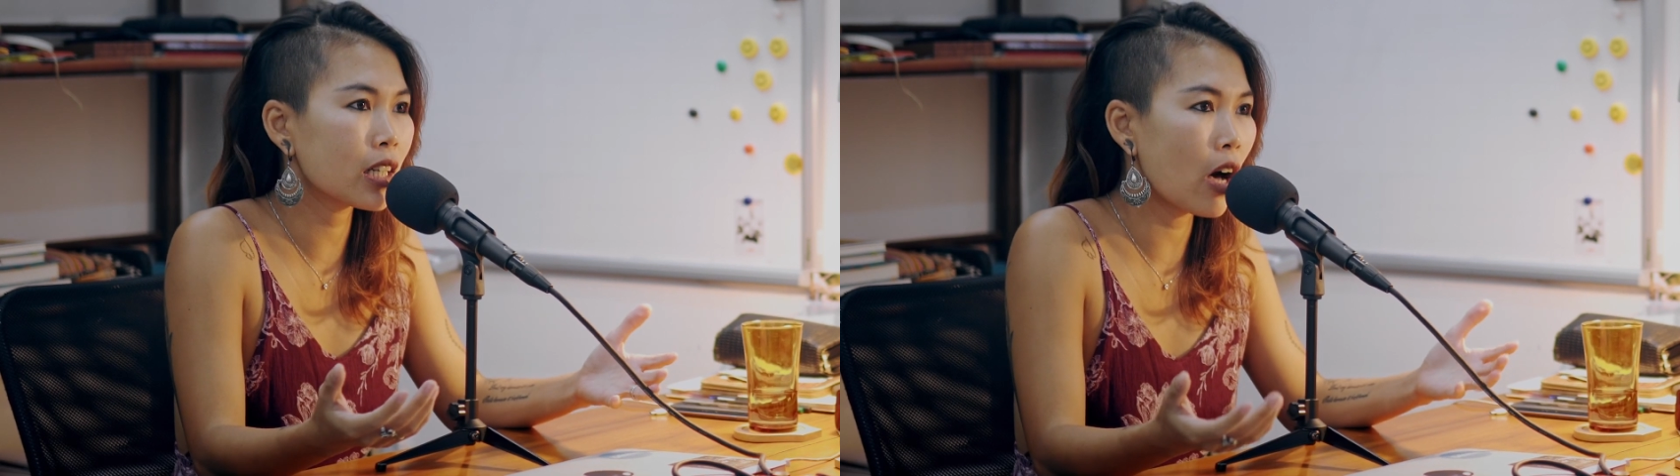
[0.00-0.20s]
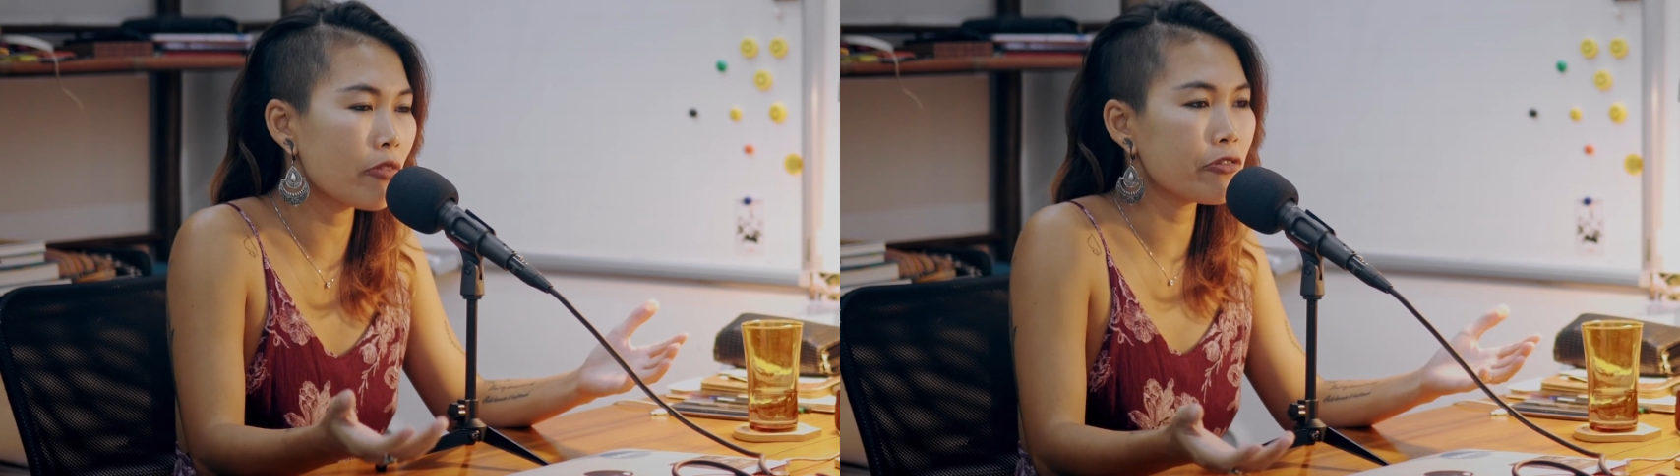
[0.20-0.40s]

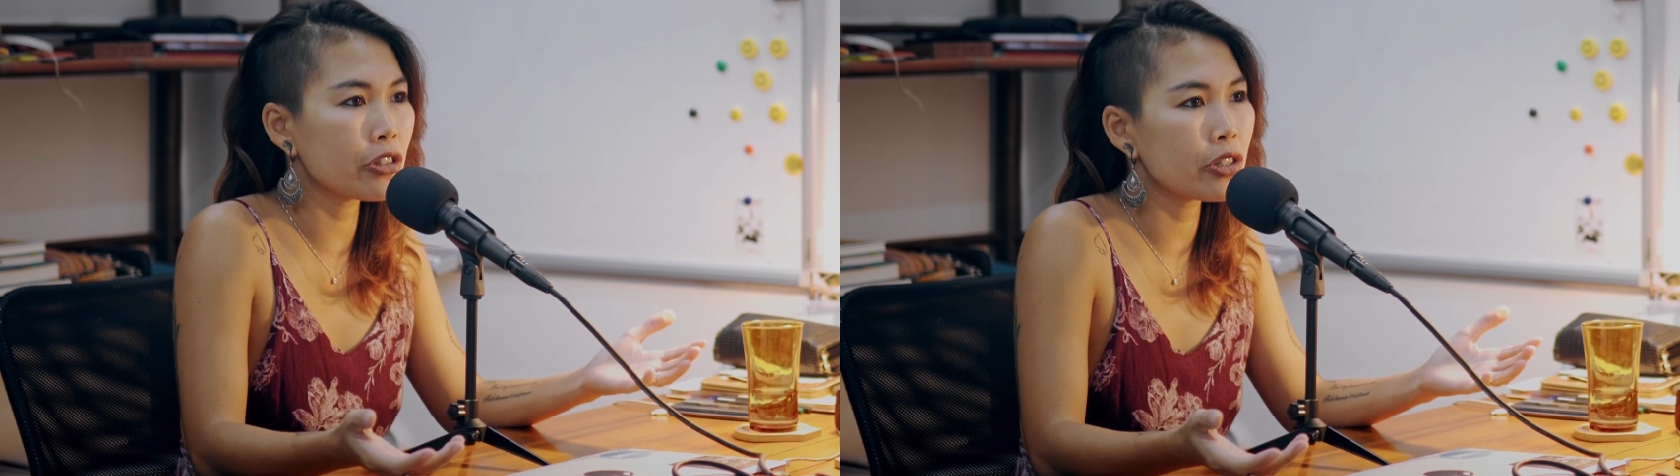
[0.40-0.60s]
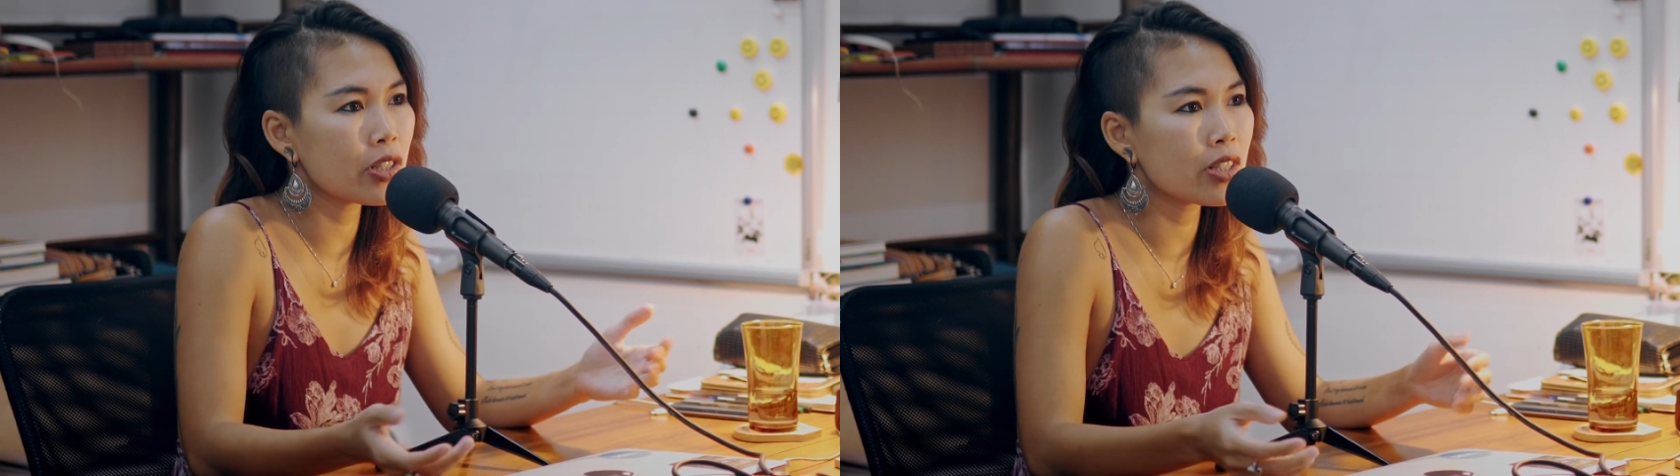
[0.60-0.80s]

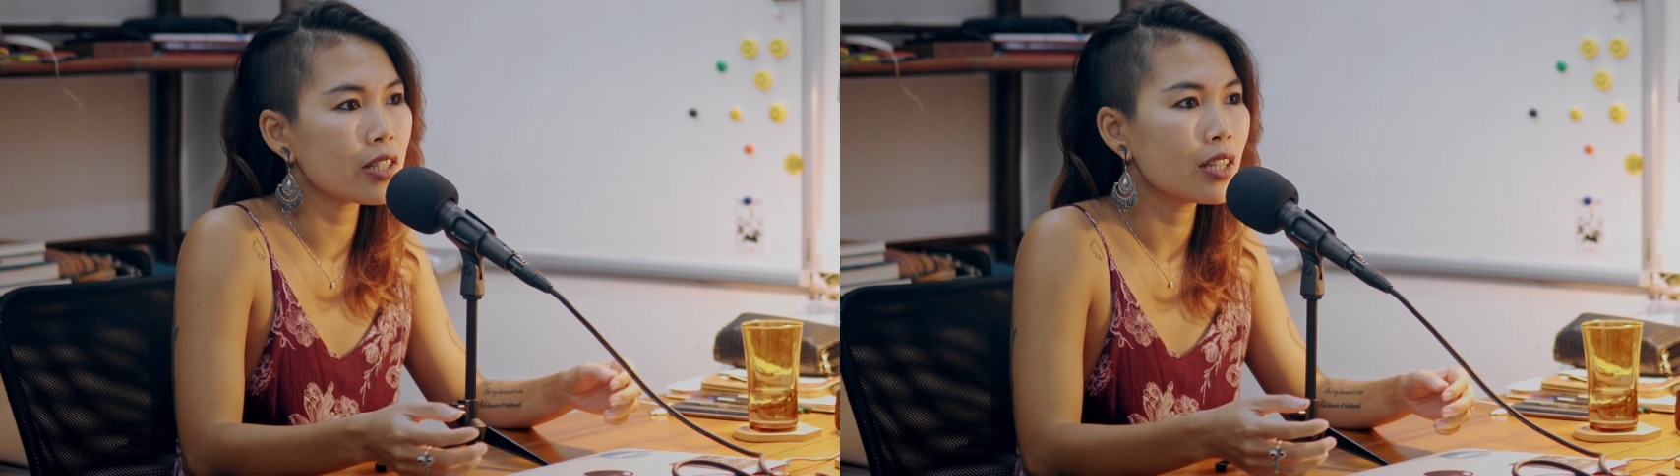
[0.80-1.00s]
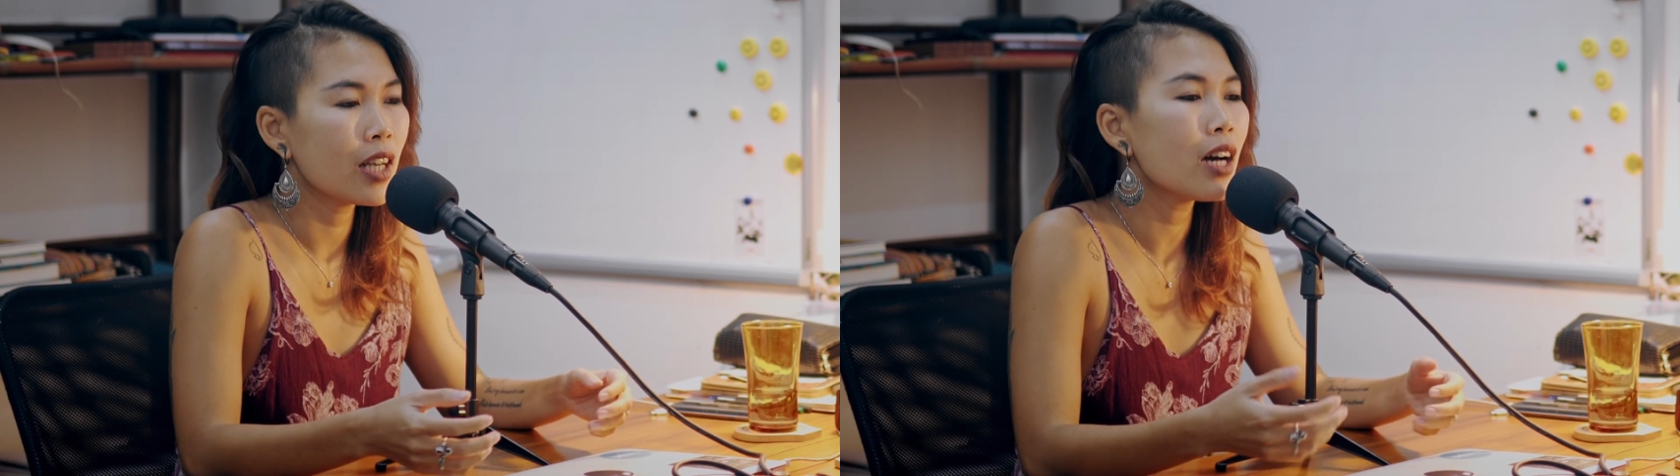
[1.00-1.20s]
comfort,
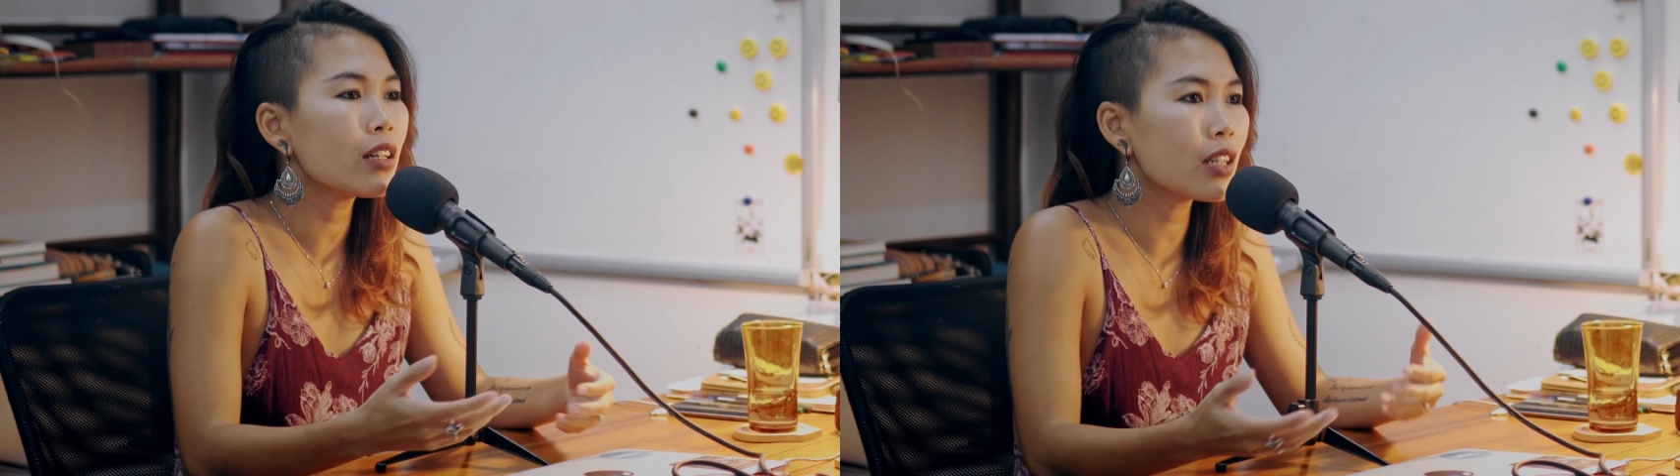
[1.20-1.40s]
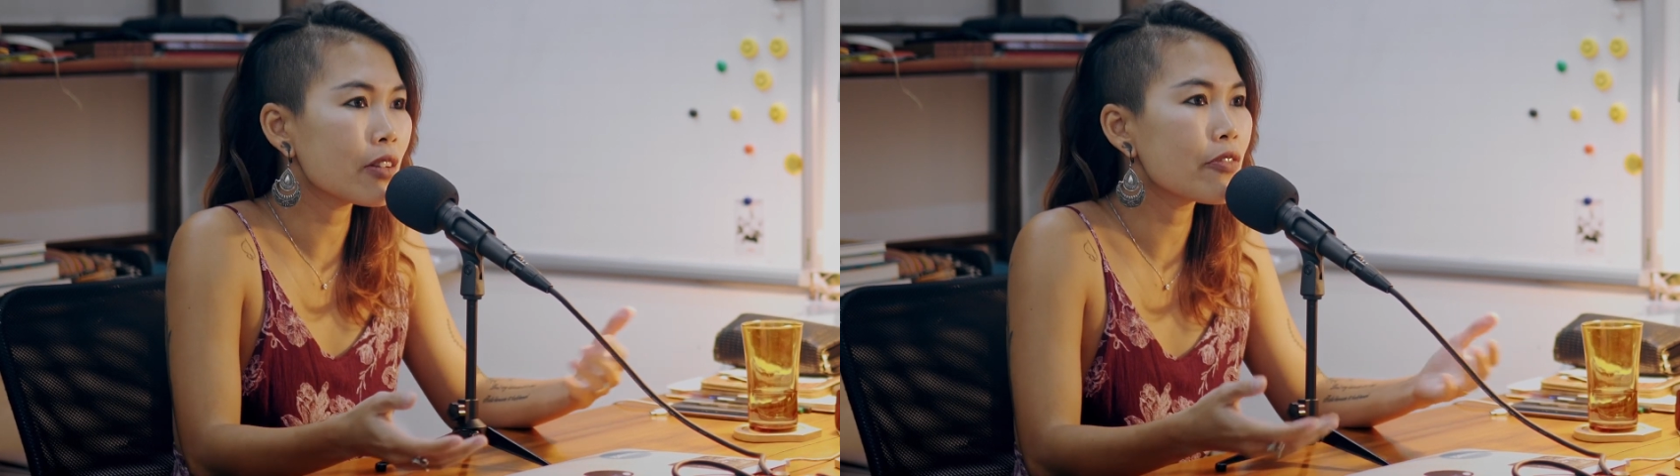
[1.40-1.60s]

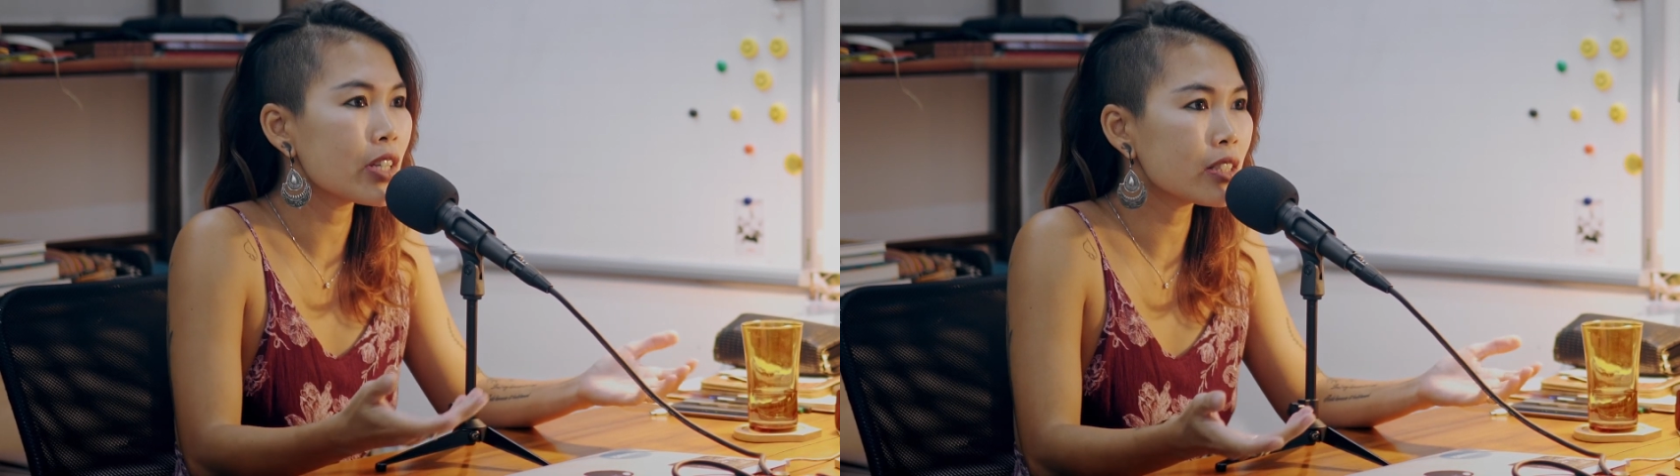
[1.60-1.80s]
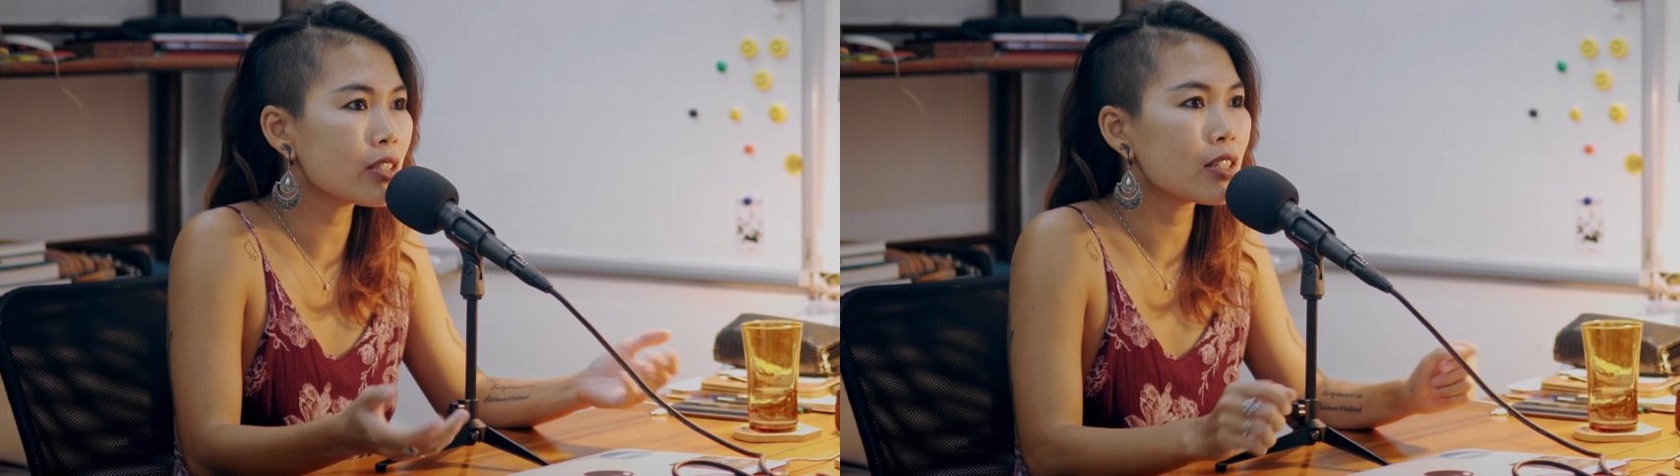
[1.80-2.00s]
a lot of
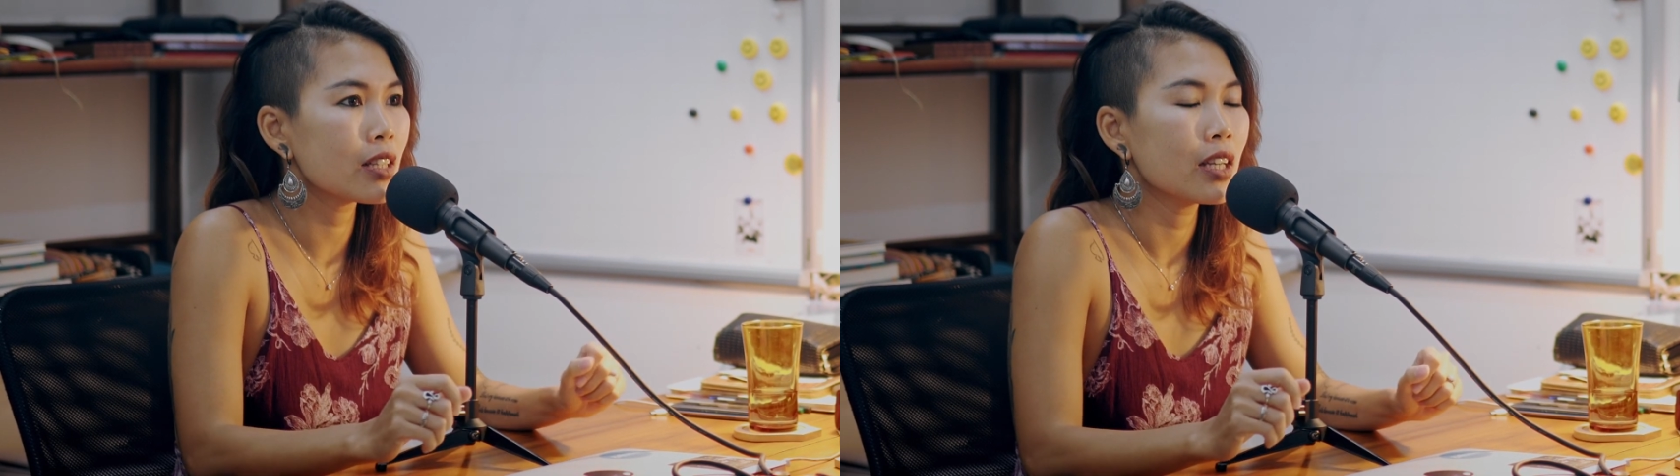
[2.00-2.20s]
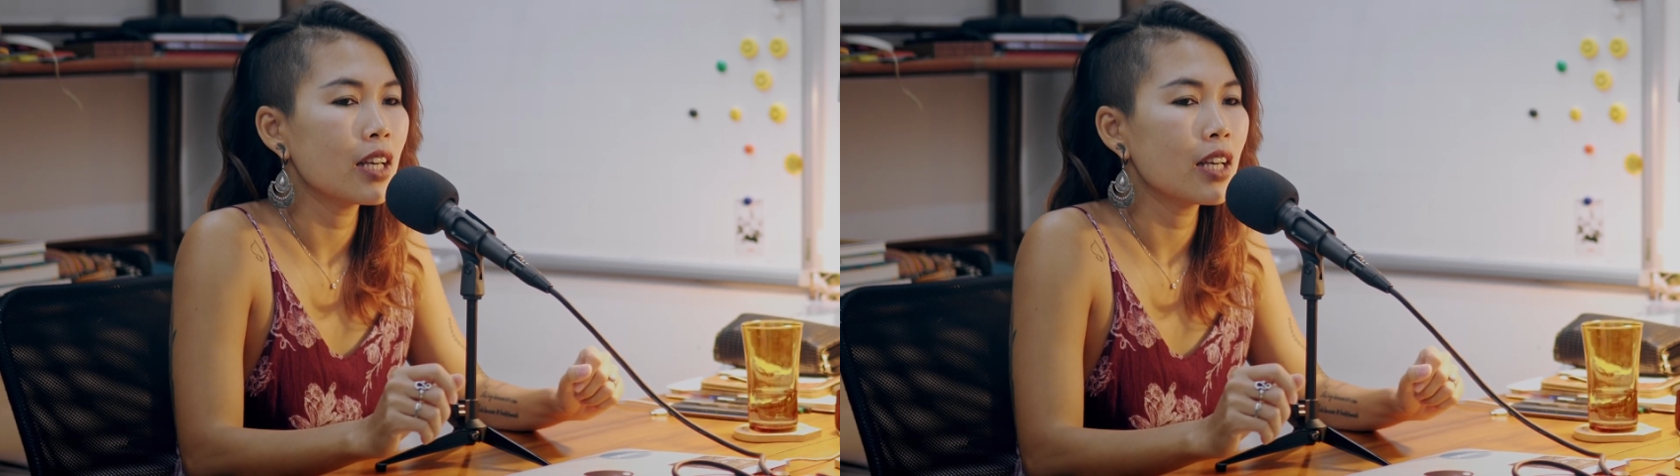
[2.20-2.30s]
things.